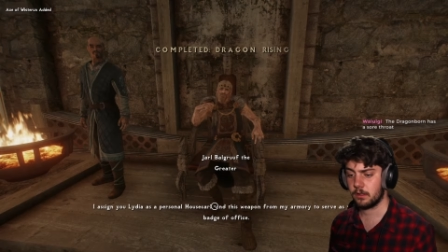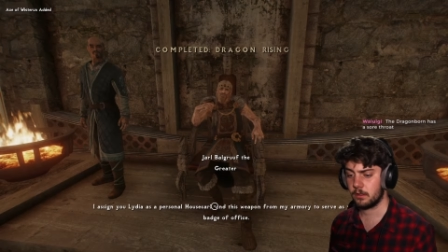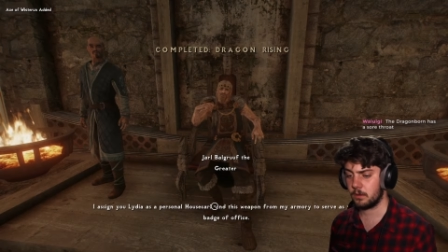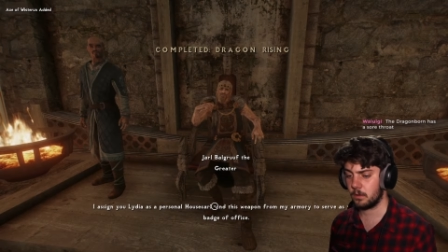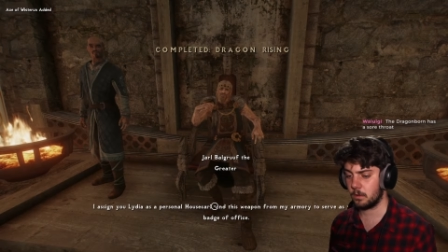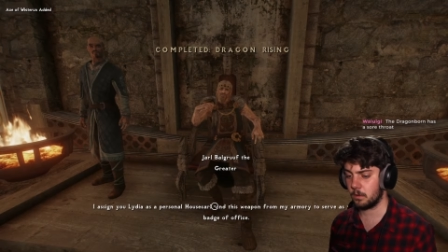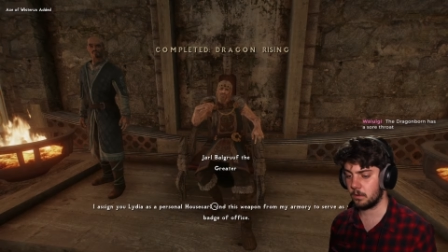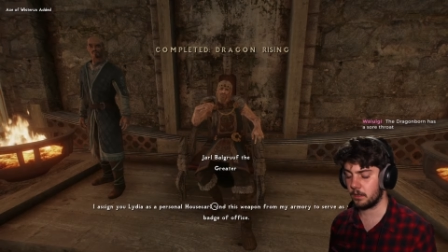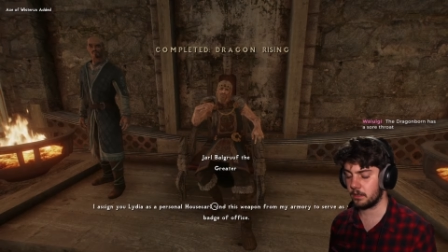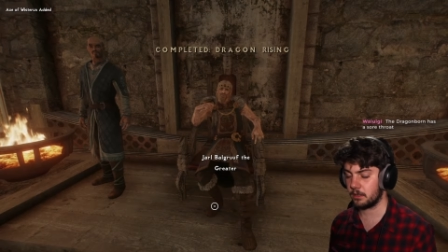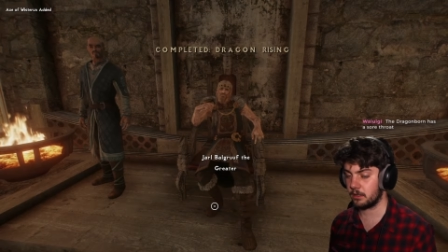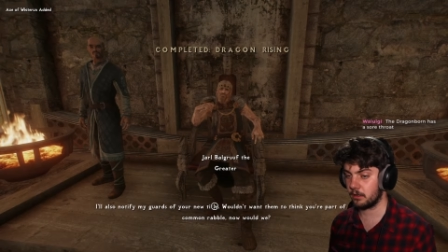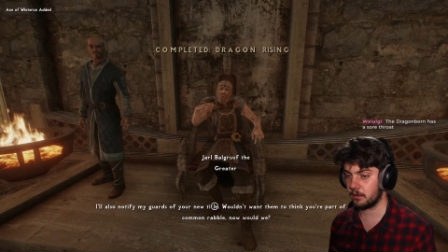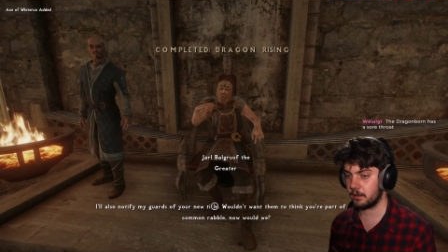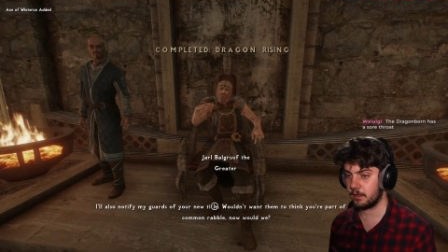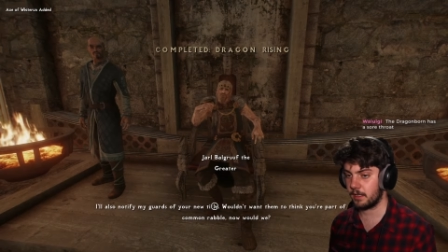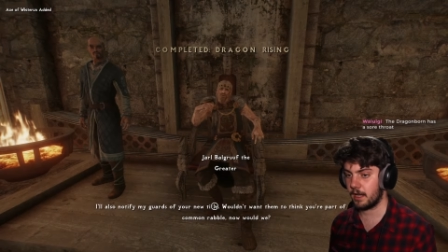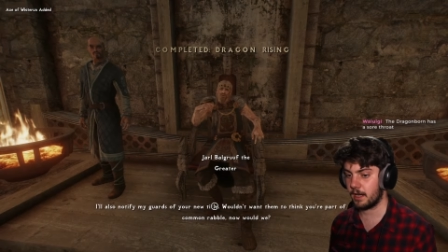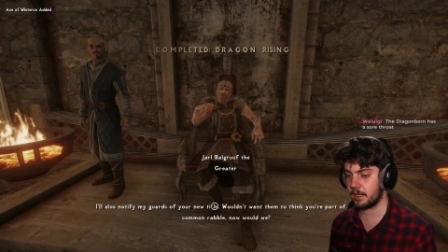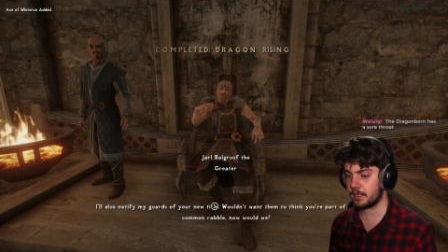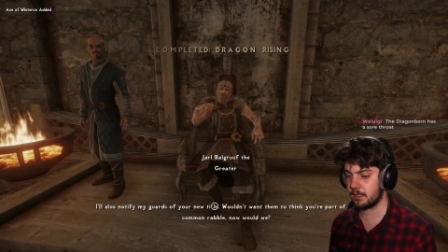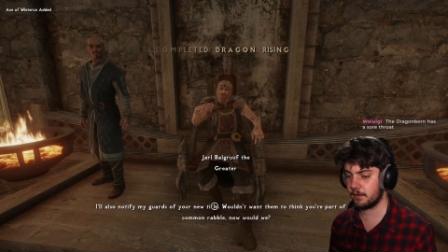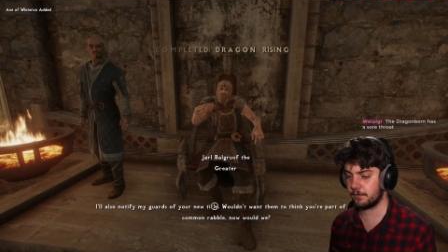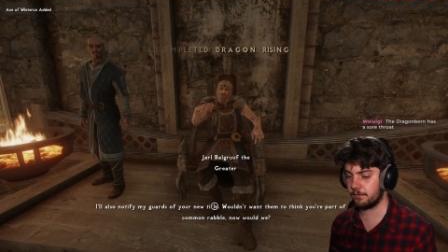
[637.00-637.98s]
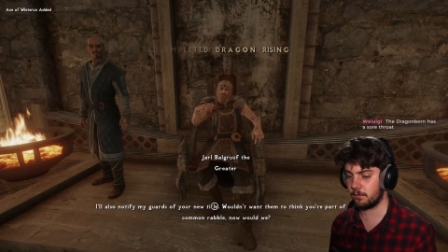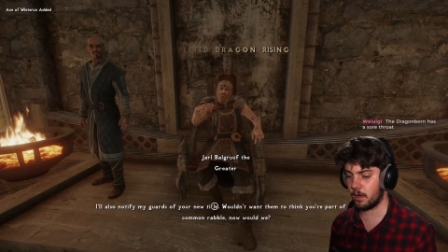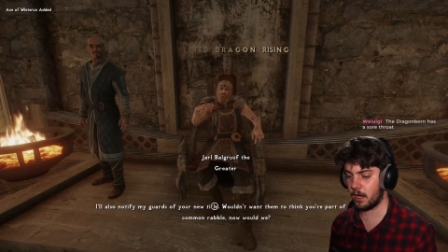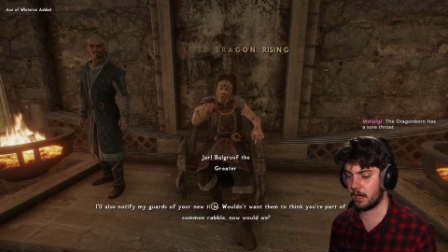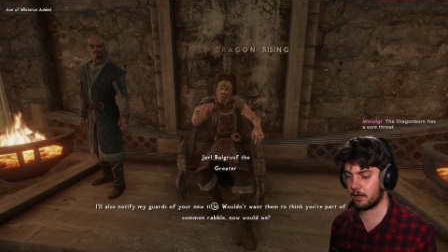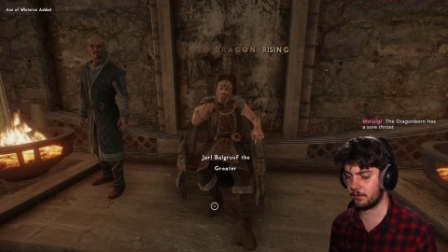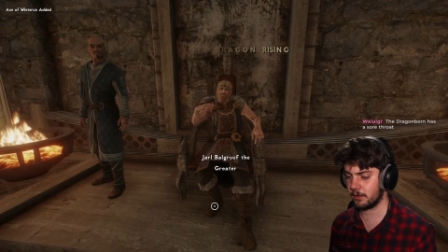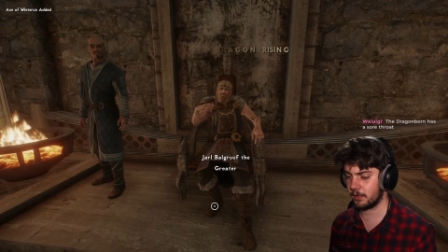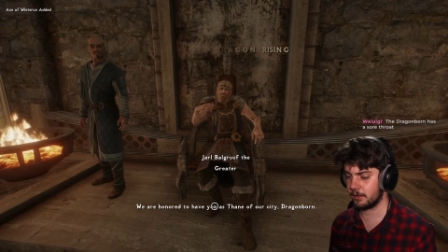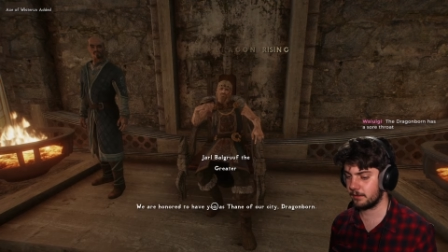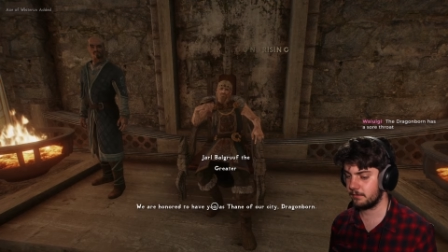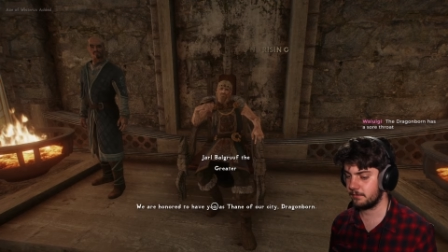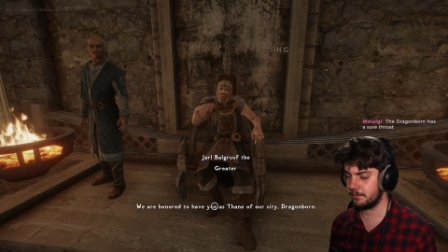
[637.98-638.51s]
cool. I got the Axe of
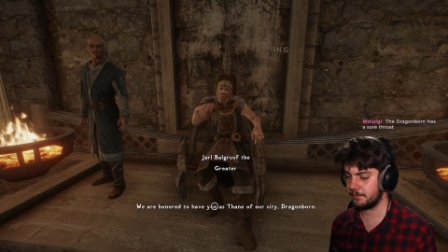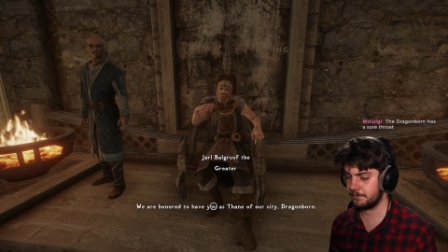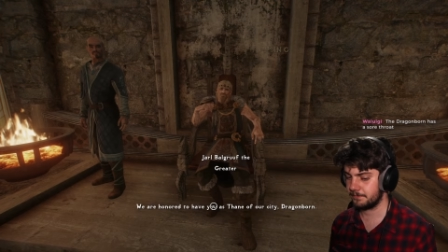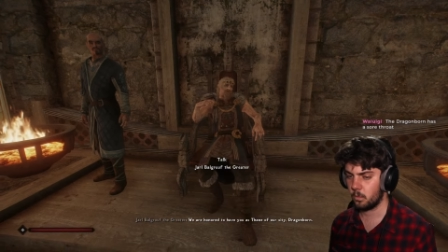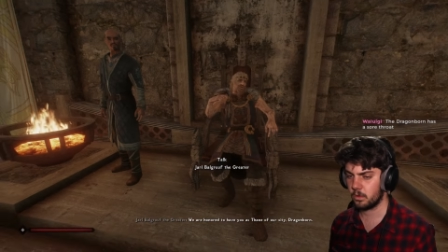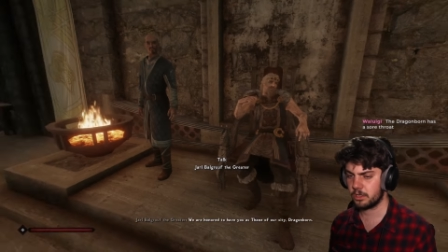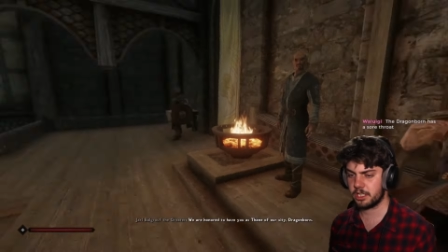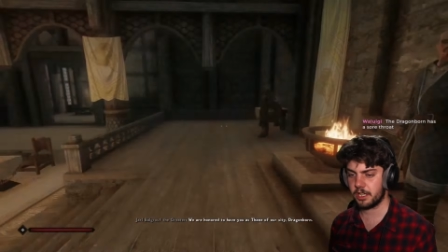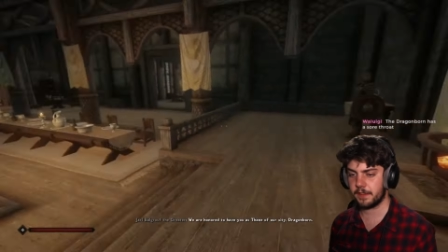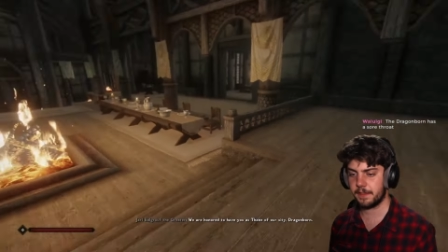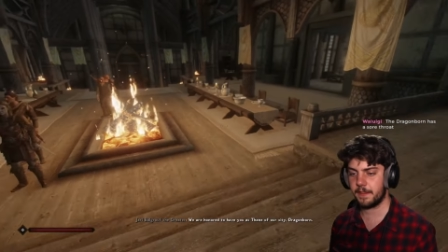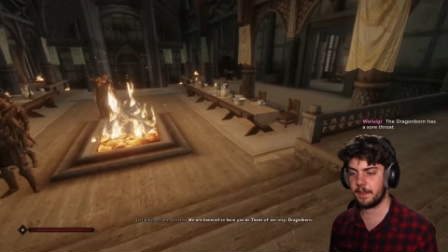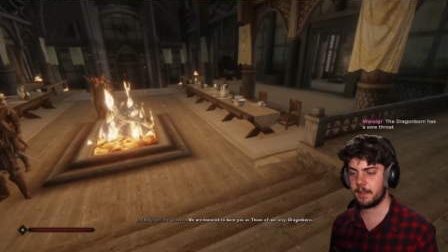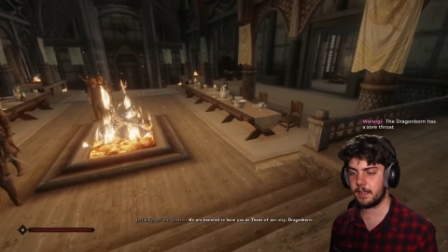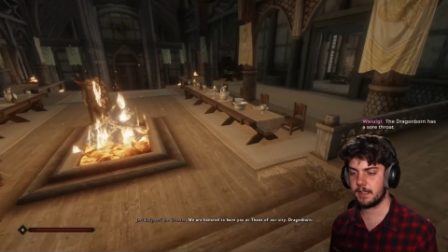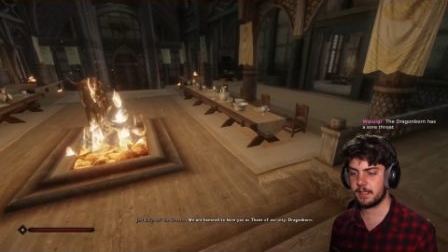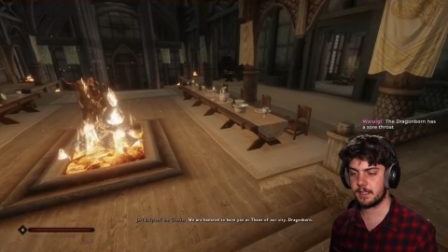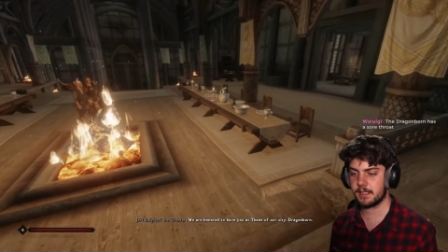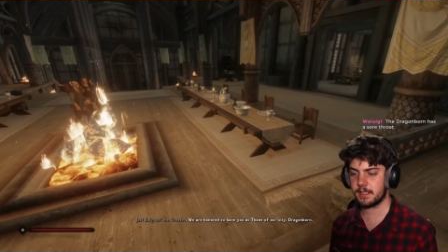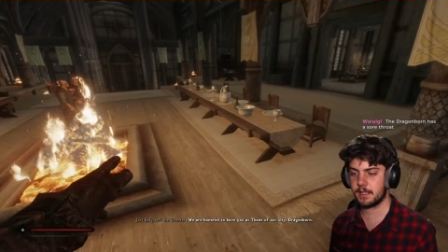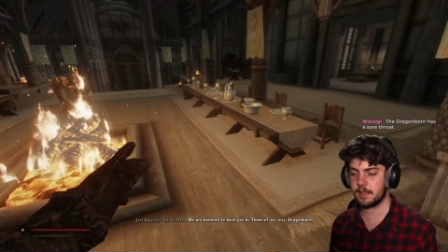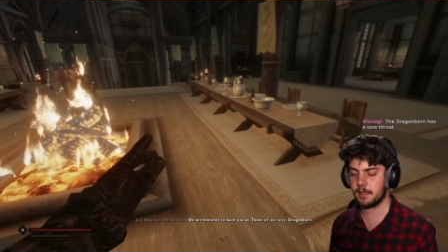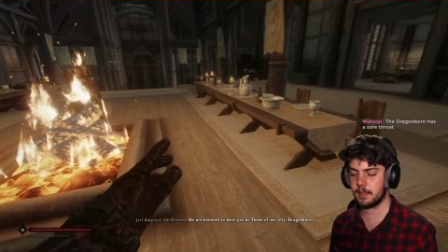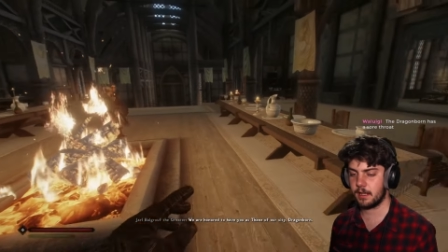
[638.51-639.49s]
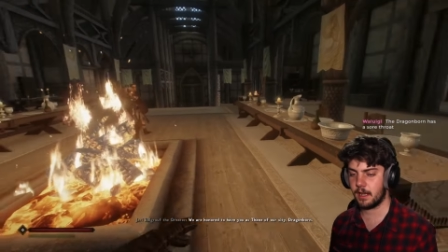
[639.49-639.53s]
Whiterun, which I think it's